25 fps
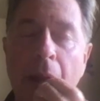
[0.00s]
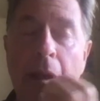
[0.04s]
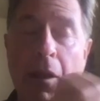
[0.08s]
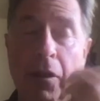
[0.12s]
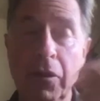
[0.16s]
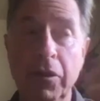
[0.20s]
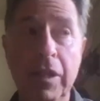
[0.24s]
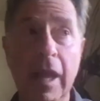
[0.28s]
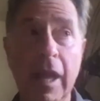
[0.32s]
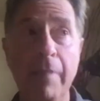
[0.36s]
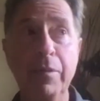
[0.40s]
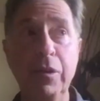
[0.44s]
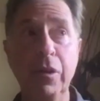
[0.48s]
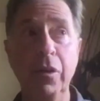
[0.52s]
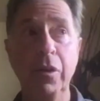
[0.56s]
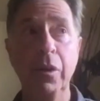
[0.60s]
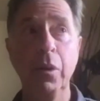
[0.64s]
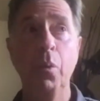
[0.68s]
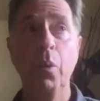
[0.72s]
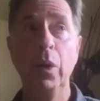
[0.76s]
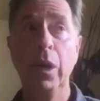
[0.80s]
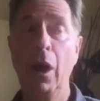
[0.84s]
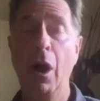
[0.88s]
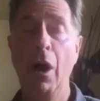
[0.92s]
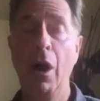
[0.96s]
Conceptually,
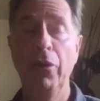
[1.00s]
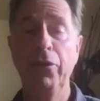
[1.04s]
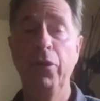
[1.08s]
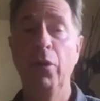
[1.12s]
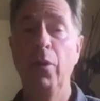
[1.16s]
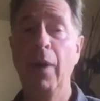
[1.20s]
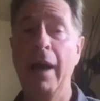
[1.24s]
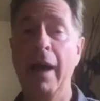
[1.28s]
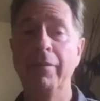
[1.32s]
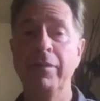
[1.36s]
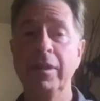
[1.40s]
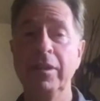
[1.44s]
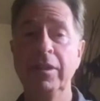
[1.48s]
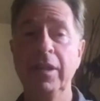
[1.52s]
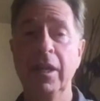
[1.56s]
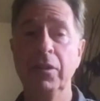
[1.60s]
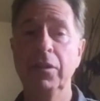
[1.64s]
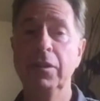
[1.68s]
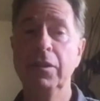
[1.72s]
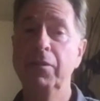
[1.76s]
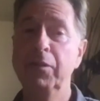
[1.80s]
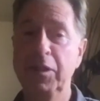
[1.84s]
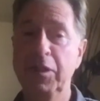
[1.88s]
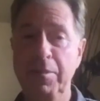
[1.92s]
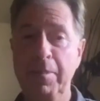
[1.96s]
we also have a
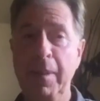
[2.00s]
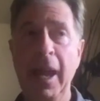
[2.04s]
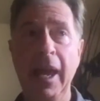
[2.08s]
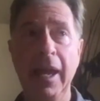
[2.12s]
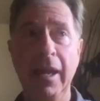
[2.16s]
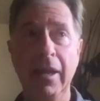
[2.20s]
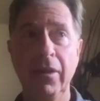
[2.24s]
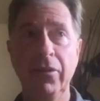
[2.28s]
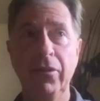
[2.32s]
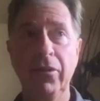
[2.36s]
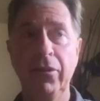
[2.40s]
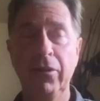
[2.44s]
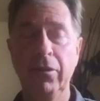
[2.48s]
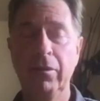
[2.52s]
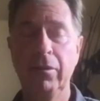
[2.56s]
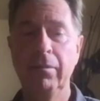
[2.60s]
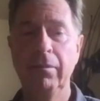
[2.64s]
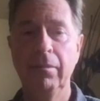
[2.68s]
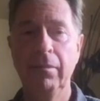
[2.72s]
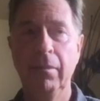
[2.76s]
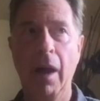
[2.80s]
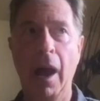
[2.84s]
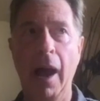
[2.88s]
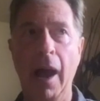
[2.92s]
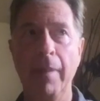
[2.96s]
sense of space.
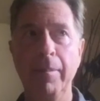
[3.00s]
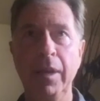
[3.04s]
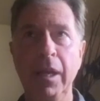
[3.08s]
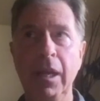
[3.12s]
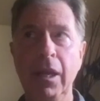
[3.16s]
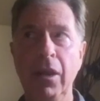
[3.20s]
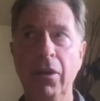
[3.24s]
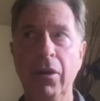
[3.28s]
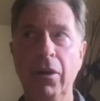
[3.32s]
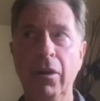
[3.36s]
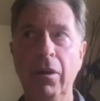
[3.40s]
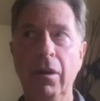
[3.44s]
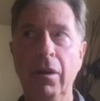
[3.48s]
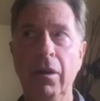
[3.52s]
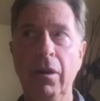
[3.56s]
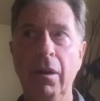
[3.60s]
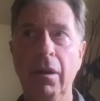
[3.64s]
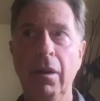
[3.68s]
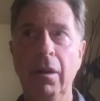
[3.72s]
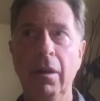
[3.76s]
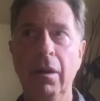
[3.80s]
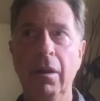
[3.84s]
I'm here,